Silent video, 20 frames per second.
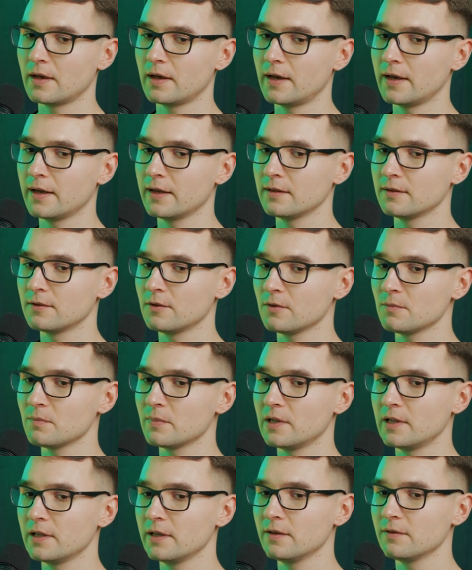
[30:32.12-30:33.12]
I don't
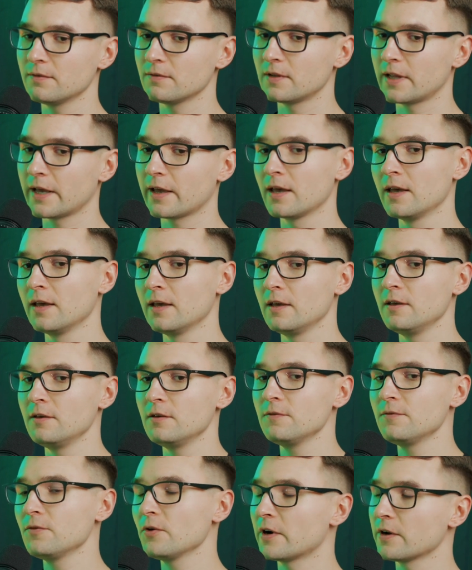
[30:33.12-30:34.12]
believe, like,
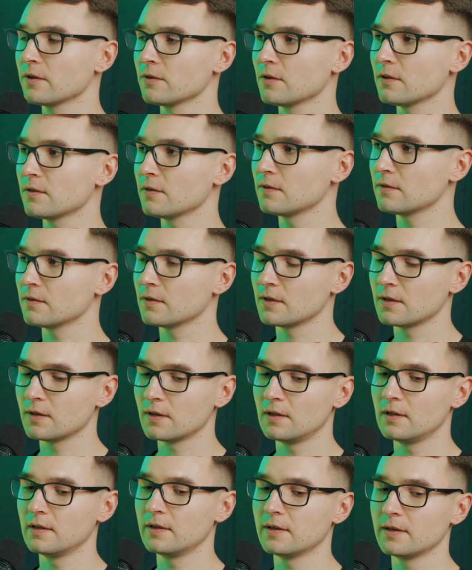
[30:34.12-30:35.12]
if you are not
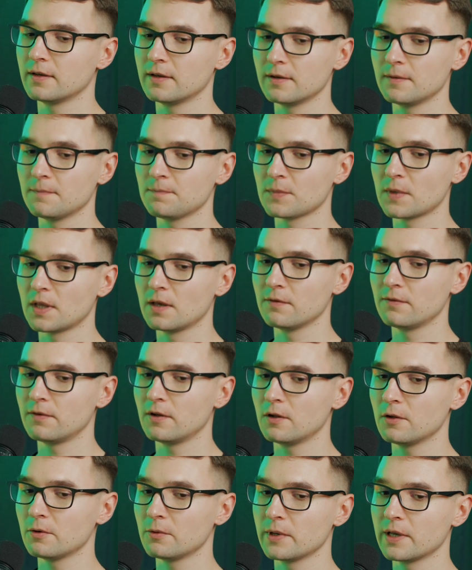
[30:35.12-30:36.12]

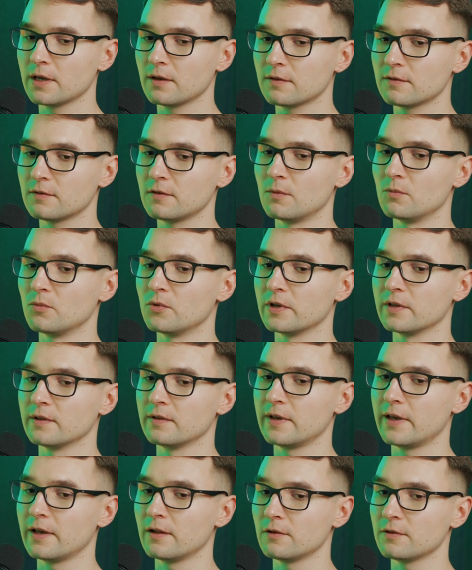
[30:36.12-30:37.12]
following
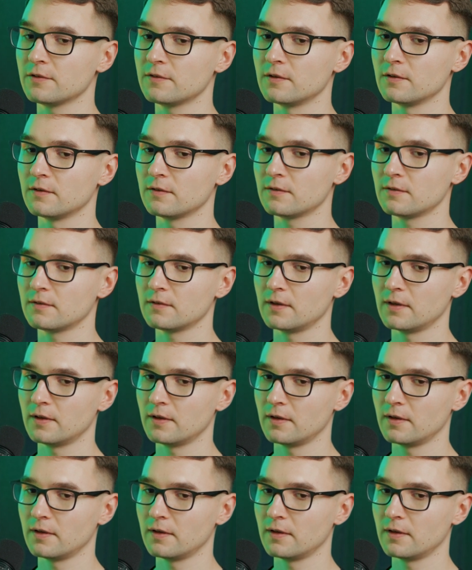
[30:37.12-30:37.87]
someone else's